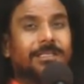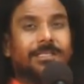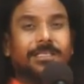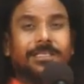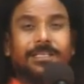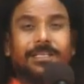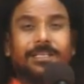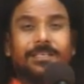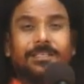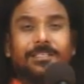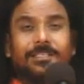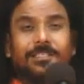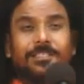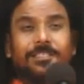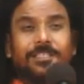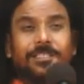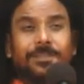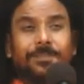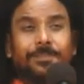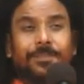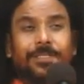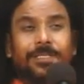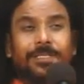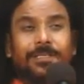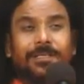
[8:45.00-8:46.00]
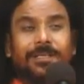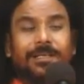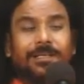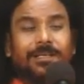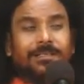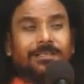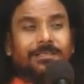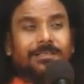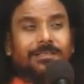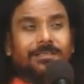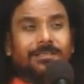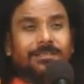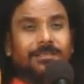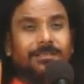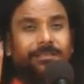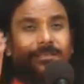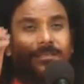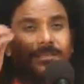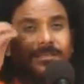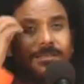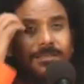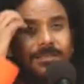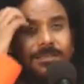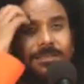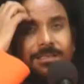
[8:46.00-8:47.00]
Reality is something else.
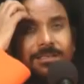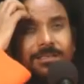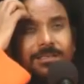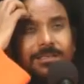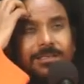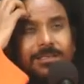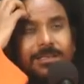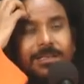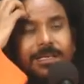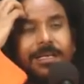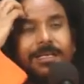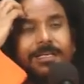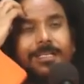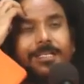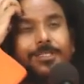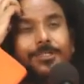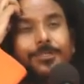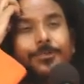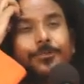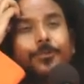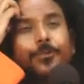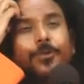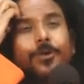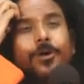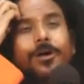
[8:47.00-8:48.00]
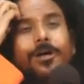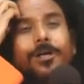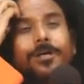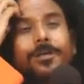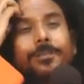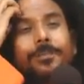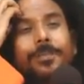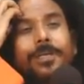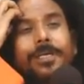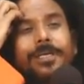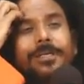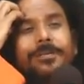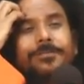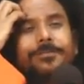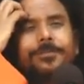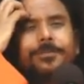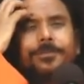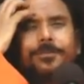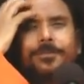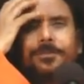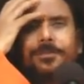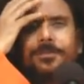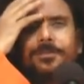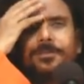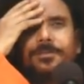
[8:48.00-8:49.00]
Let us walk
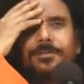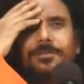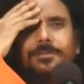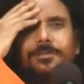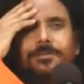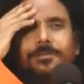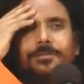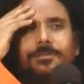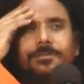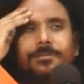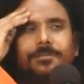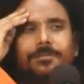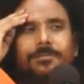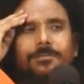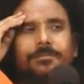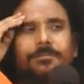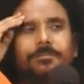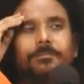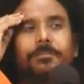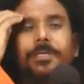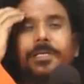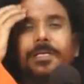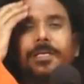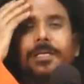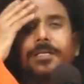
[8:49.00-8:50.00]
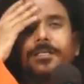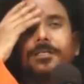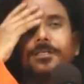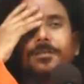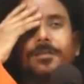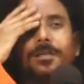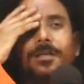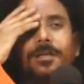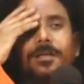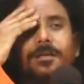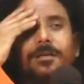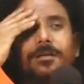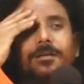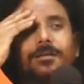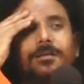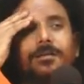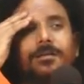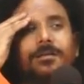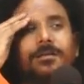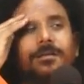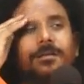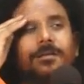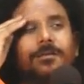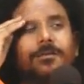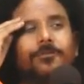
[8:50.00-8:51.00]
barefoot, be natural.
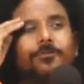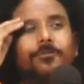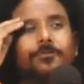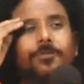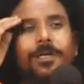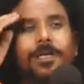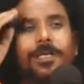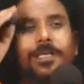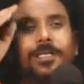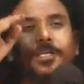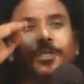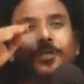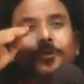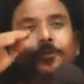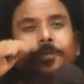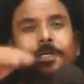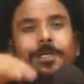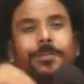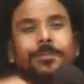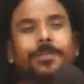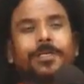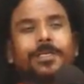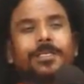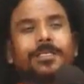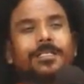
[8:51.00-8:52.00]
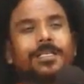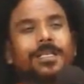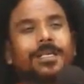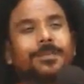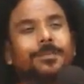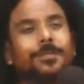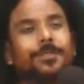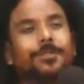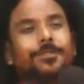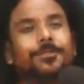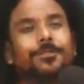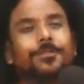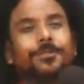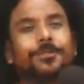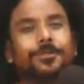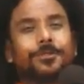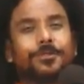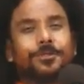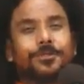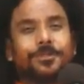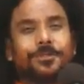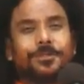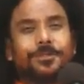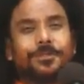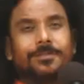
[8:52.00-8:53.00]
Only human being is having
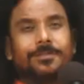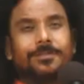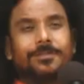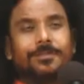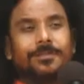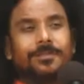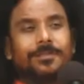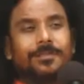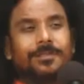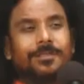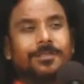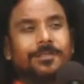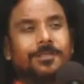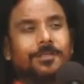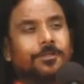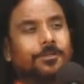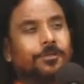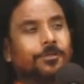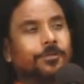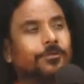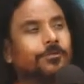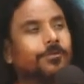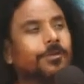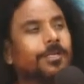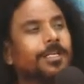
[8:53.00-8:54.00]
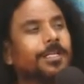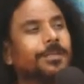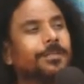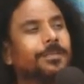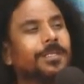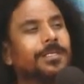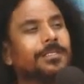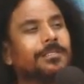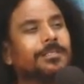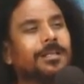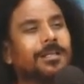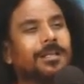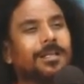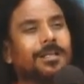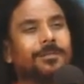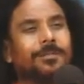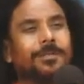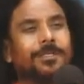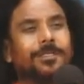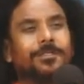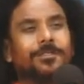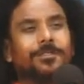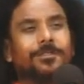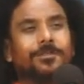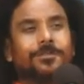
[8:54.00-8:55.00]
shoes. No animals are
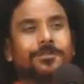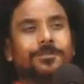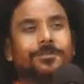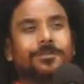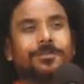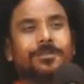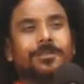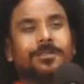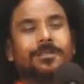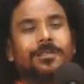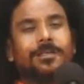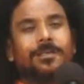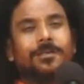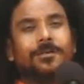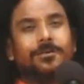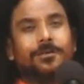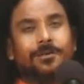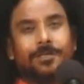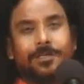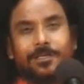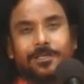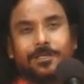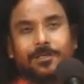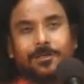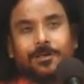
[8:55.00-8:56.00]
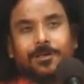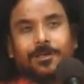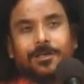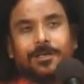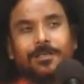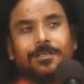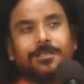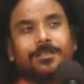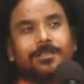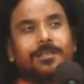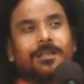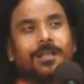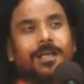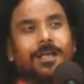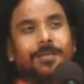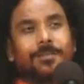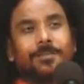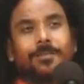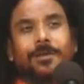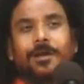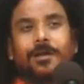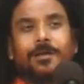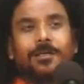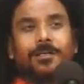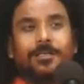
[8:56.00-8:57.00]
having shoes. Okay, all right, then I
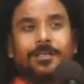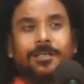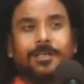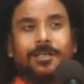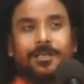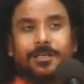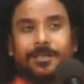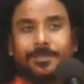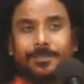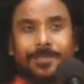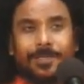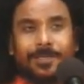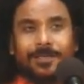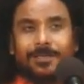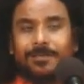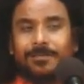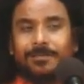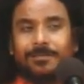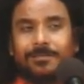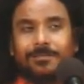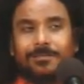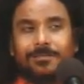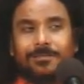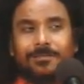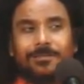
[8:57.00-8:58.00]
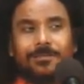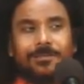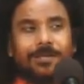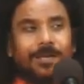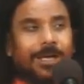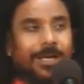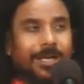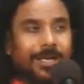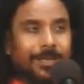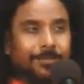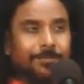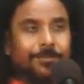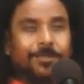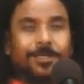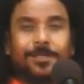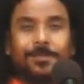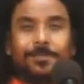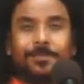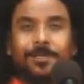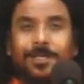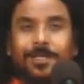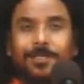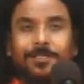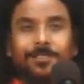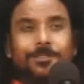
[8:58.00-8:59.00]
am not an animal. I have to have
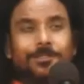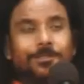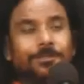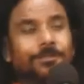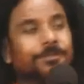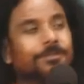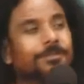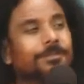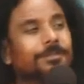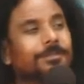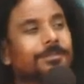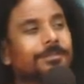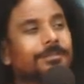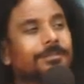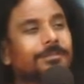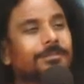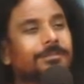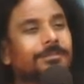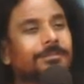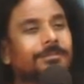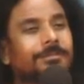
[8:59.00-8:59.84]
nice shoes.